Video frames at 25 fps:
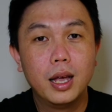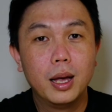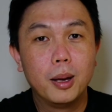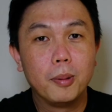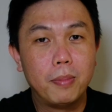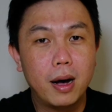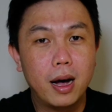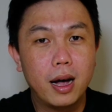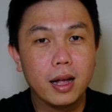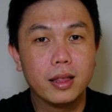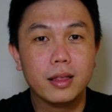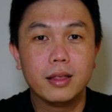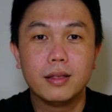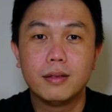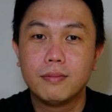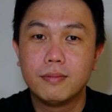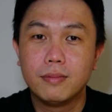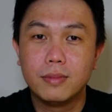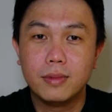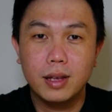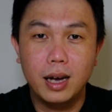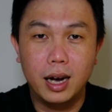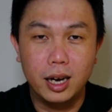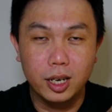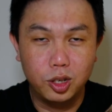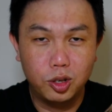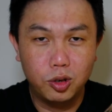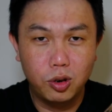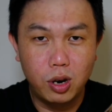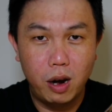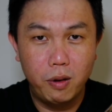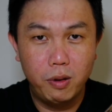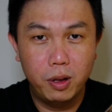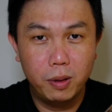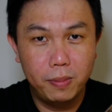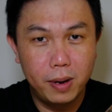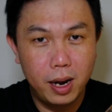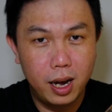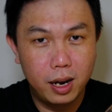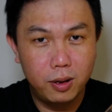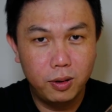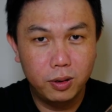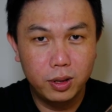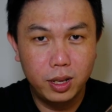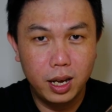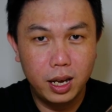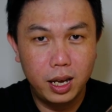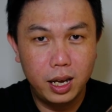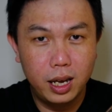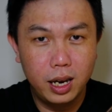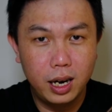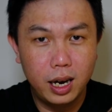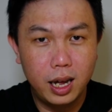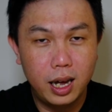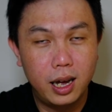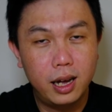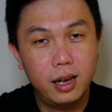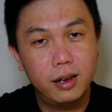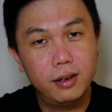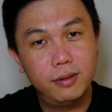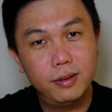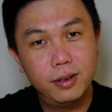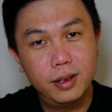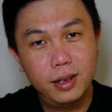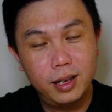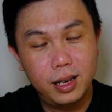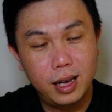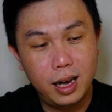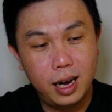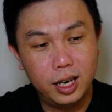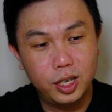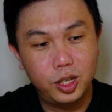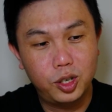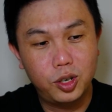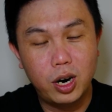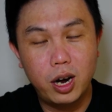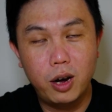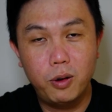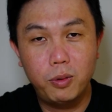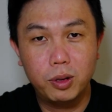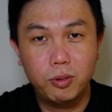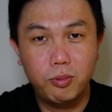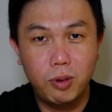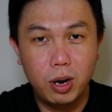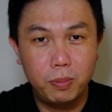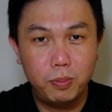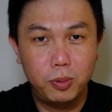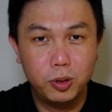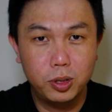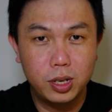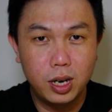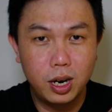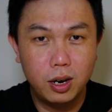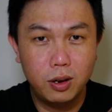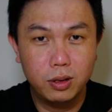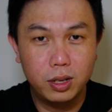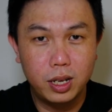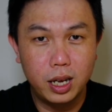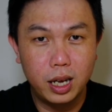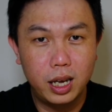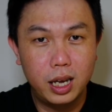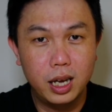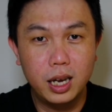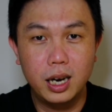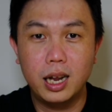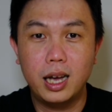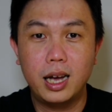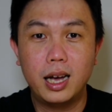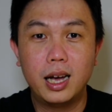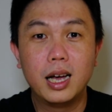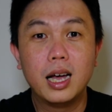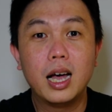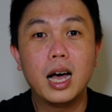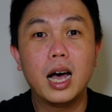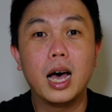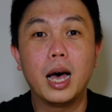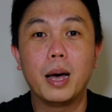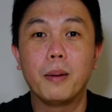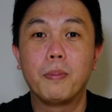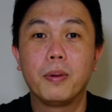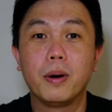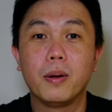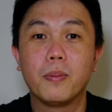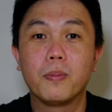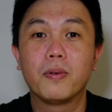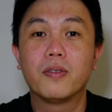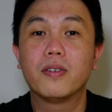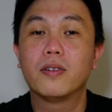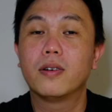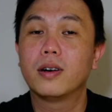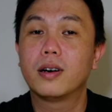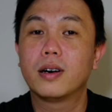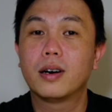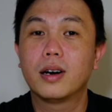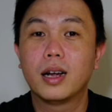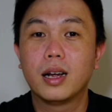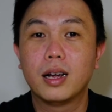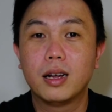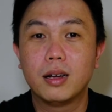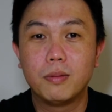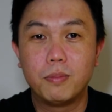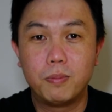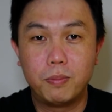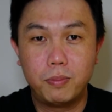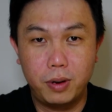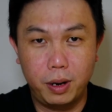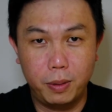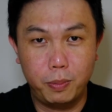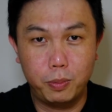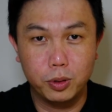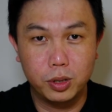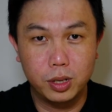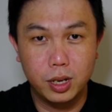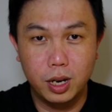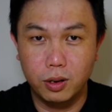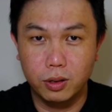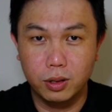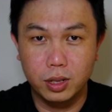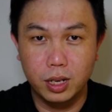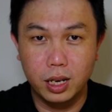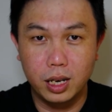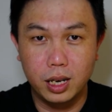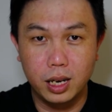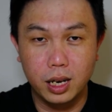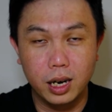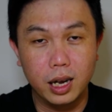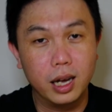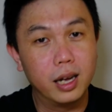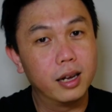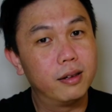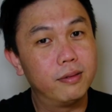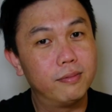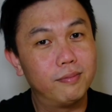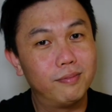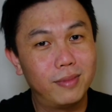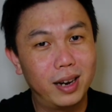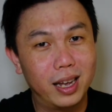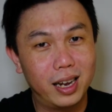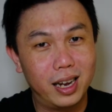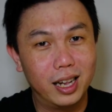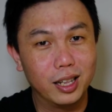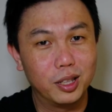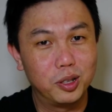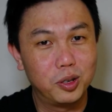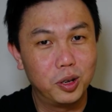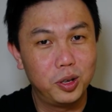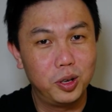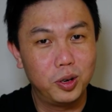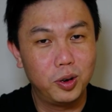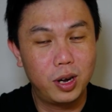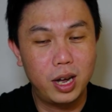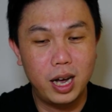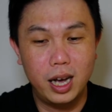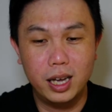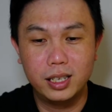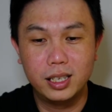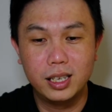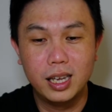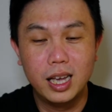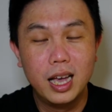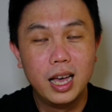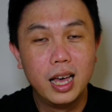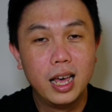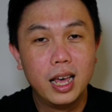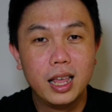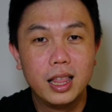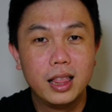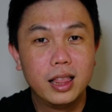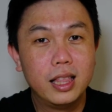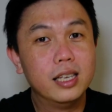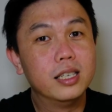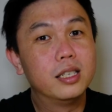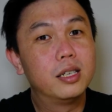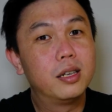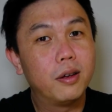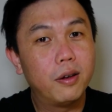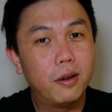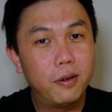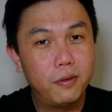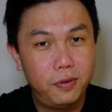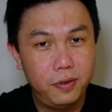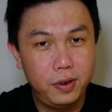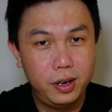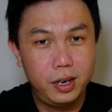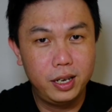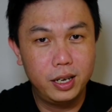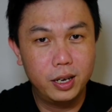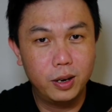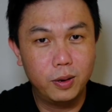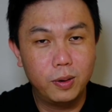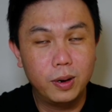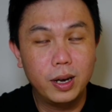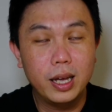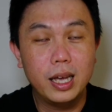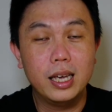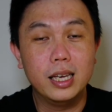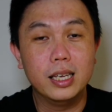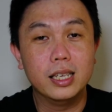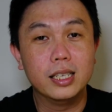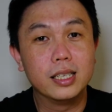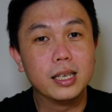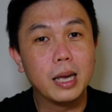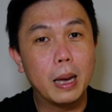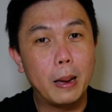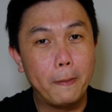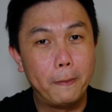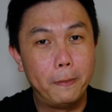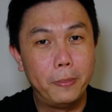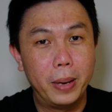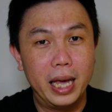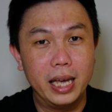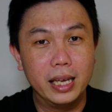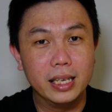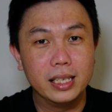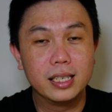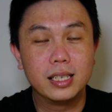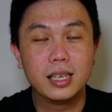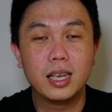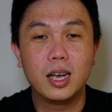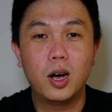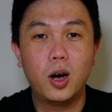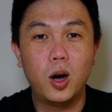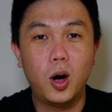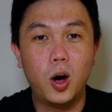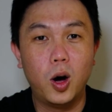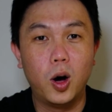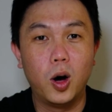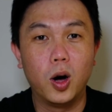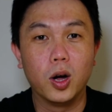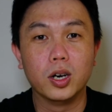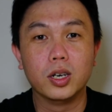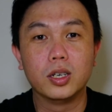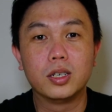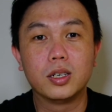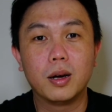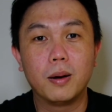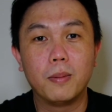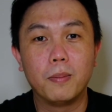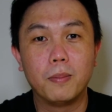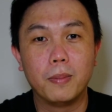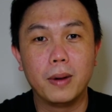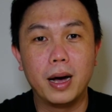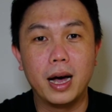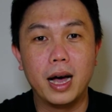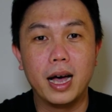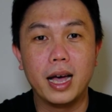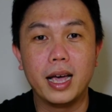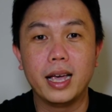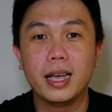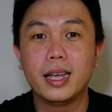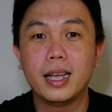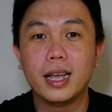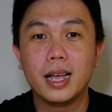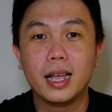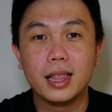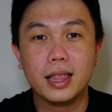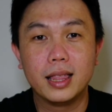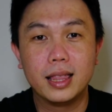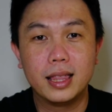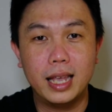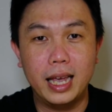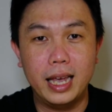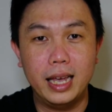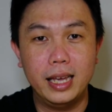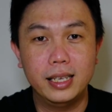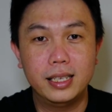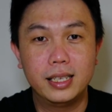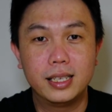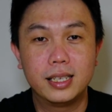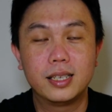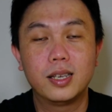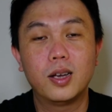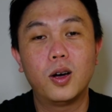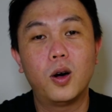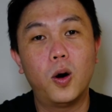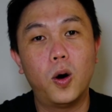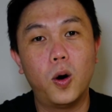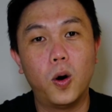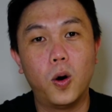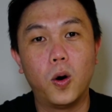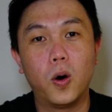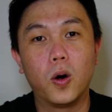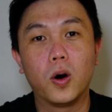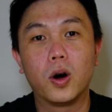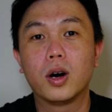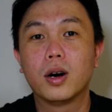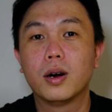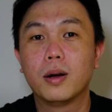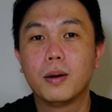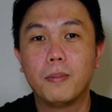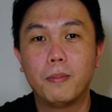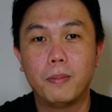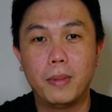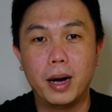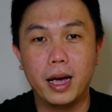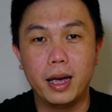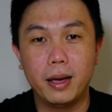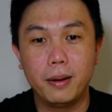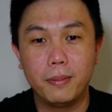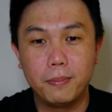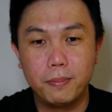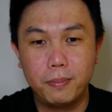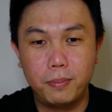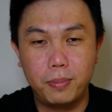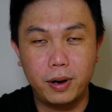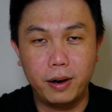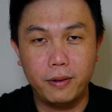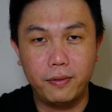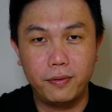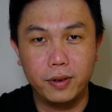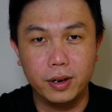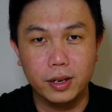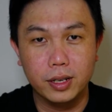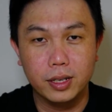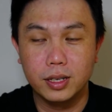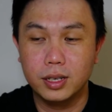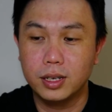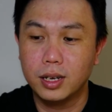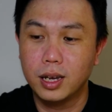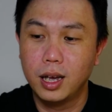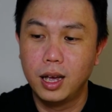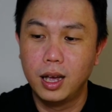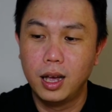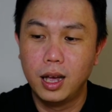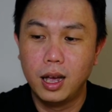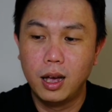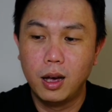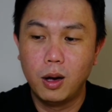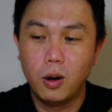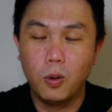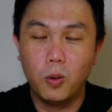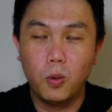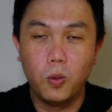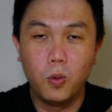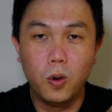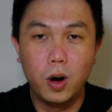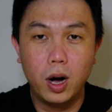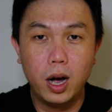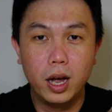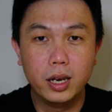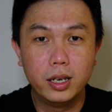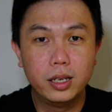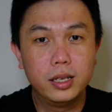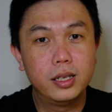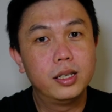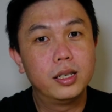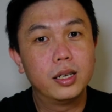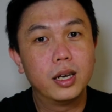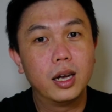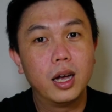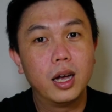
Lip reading: but I try with Blanco tequila, I try with Reposado tequila, I prefer Reposado tequila. Like I told you guys, this video is based on my taste or my preference. One